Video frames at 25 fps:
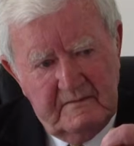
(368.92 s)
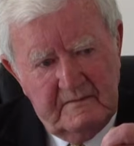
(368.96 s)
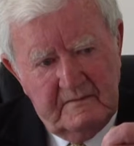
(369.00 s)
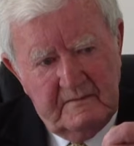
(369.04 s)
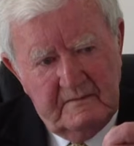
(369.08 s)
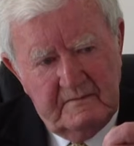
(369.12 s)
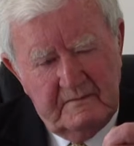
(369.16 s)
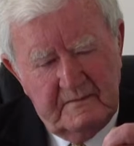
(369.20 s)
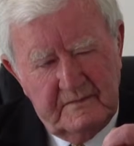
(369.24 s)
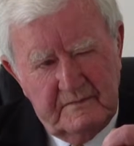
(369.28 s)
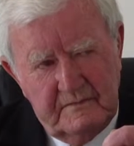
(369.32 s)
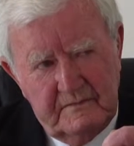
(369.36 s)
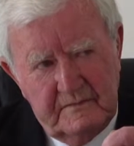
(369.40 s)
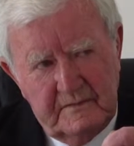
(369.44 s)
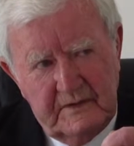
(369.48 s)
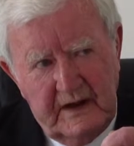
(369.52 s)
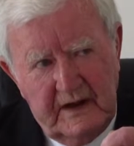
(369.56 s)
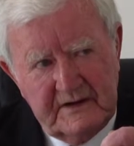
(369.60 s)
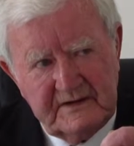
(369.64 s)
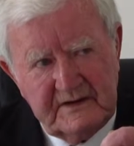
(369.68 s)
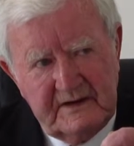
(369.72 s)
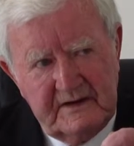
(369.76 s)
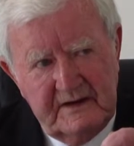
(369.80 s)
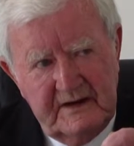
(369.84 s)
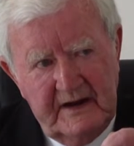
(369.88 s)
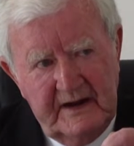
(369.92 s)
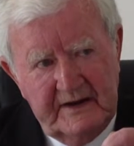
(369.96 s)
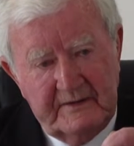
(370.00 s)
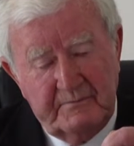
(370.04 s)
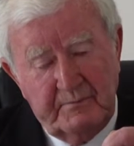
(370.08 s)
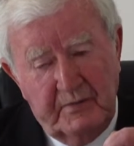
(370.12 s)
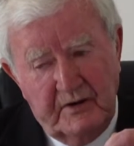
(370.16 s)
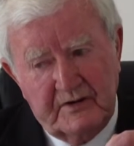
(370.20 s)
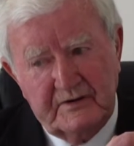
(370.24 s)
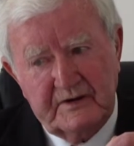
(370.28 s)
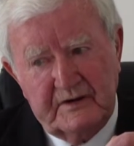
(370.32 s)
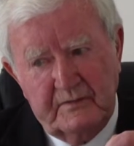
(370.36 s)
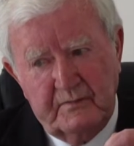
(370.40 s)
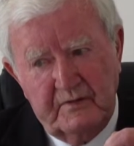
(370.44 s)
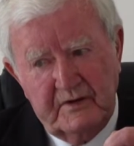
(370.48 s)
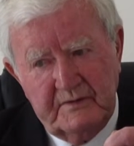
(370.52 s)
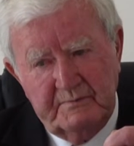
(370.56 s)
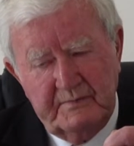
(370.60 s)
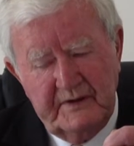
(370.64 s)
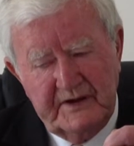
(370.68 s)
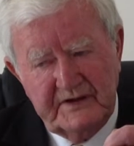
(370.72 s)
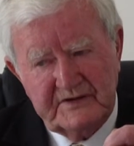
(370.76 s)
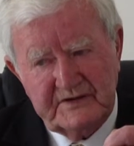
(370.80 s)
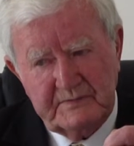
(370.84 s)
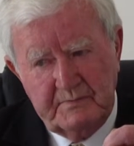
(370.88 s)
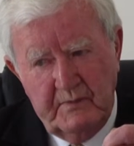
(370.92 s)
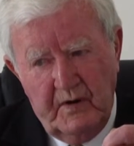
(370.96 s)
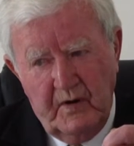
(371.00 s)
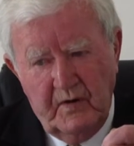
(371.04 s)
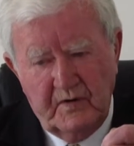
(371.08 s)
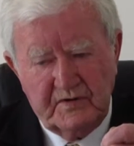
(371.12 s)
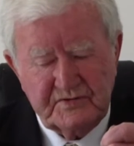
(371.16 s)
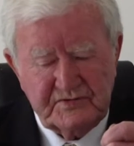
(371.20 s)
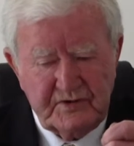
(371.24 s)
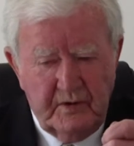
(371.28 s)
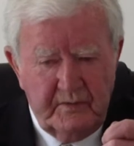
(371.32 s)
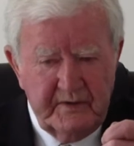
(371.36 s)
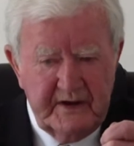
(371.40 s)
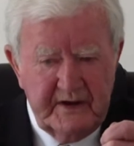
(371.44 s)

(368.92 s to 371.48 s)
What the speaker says: not lit, but there would be smoke. So